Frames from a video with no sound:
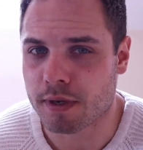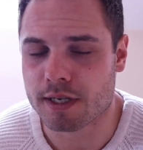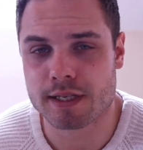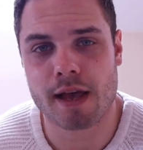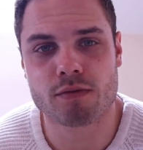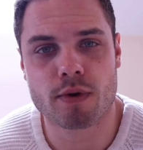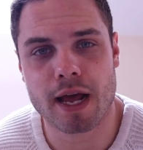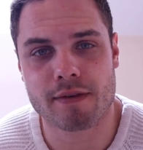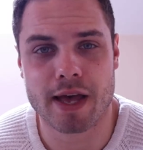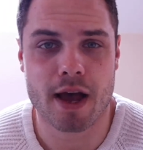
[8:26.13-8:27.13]
but does everyone
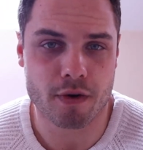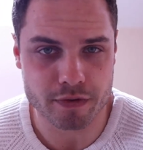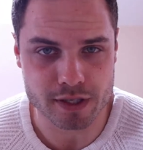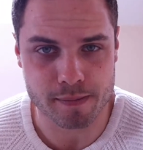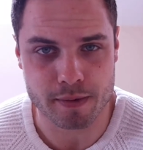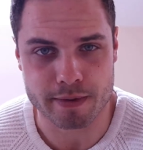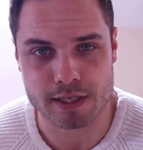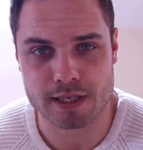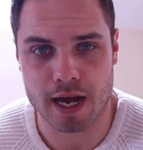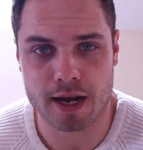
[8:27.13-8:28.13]
have a health supplement
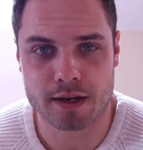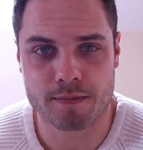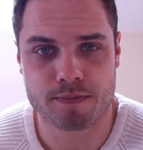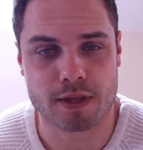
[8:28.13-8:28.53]
stack?